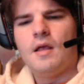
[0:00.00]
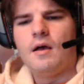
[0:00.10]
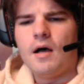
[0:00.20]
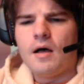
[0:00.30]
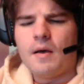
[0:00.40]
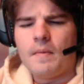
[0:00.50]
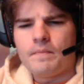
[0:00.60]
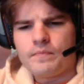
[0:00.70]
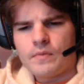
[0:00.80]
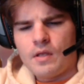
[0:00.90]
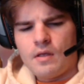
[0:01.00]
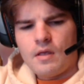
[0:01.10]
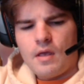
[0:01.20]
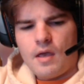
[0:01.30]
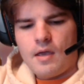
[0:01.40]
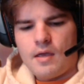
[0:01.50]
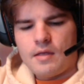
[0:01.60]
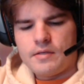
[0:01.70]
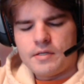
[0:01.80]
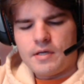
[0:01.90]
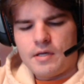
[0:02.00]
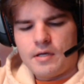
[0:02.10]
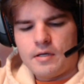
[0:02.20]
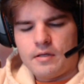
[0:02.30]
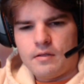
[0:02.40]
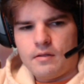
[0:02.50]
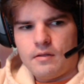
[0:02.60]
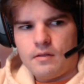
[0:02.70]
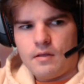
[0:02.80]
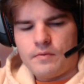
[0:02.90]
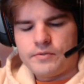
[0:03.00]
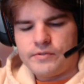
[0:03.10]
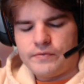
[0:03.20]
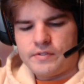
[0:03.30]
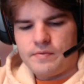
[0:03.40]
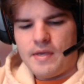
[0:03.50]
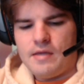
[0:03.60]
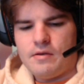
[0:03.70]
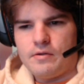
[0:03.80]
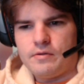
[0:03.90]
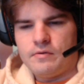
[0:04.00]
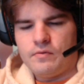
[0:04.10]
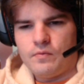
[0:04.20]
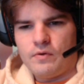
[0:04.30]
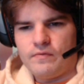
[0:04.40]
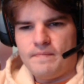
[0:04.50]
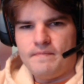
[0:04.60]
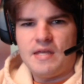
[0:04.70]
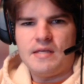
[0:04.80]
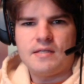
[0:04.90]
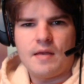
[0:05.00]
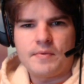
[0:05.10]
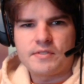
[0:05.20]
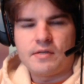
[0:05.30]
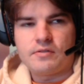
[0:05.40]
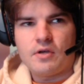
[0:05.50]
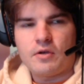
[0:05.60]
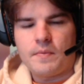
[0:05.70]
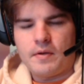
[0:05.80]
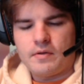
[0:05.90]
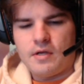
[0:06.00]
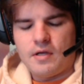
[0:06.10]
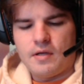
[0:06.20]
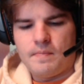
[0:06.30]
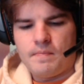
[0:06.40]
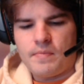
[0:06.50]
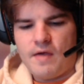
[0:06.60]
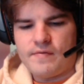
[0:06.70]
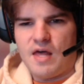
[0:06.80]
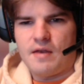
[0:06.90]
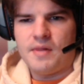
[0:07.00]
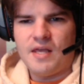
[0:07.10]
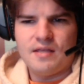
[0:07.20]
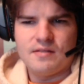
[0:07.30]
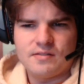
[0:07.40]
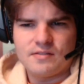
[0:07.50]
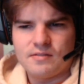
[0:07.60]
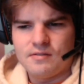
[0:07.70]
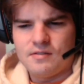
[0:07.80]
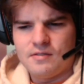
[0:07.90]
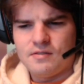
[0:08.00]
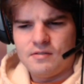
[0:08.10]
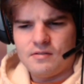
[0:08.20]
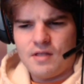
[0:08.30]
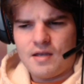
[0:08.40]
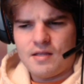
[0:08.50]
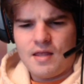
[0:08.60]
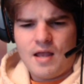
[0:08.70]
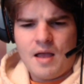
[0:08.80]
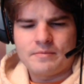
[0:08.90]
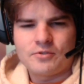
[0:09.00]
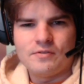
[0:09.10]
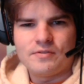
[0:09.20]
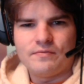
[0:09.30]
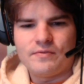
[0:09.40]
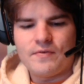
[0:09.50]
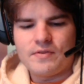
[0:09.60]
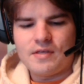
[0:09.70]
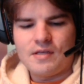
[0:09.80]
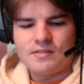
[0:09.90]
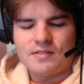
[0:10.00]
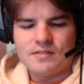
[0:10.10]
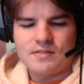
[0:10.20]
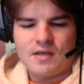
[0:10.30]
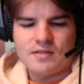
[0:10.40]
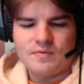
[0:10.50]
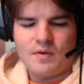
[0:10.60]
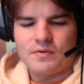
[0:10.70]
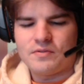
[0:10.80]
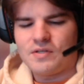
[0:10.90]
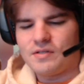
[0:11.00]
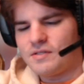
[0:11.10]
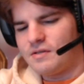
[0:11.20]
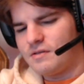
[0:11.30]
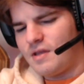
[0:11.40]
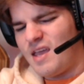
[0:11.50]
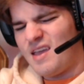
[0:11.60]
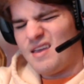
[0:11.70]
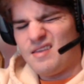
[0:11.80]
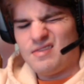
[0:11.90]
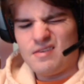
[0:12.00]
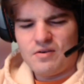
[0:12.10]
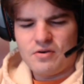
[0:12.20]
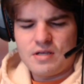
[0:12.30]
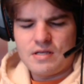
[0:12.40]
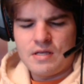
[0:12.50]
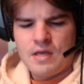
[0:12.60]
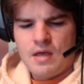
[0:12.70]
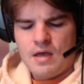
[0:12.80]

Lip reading: Um, and I was debating on one of the many topics I talk about. I have a lot of plans, a lot of options of different things to discuss. Maybe I want to discuss hand theory.